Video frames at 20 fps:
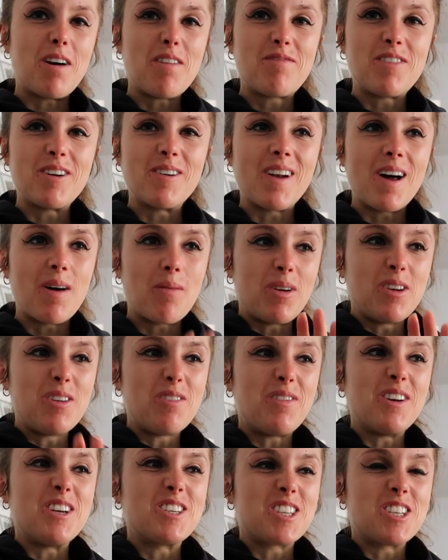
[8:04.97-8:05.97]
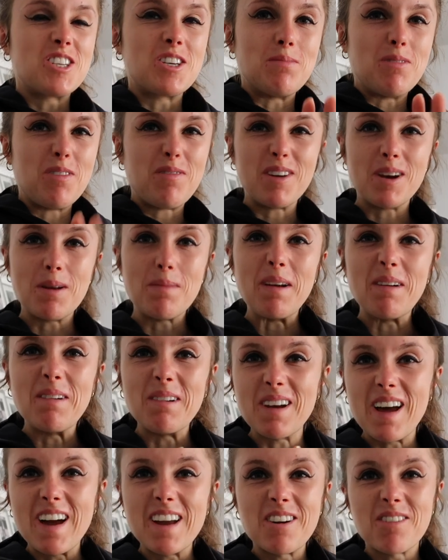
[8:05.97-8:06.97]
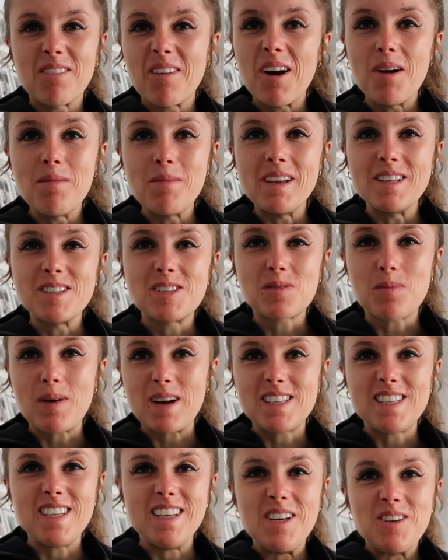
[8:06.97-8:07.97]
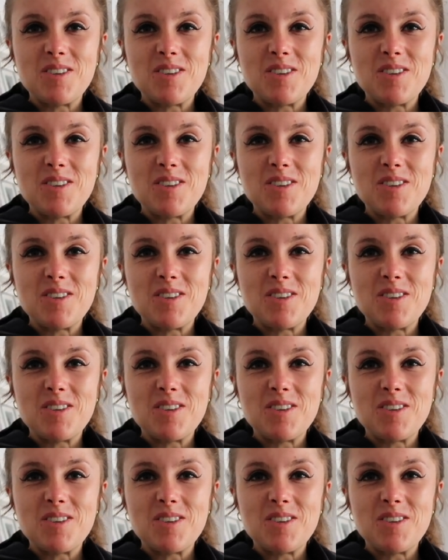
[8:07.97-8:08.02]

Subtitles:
I feel like when you finish the gym, you feel a bit all like grimy and sweaty,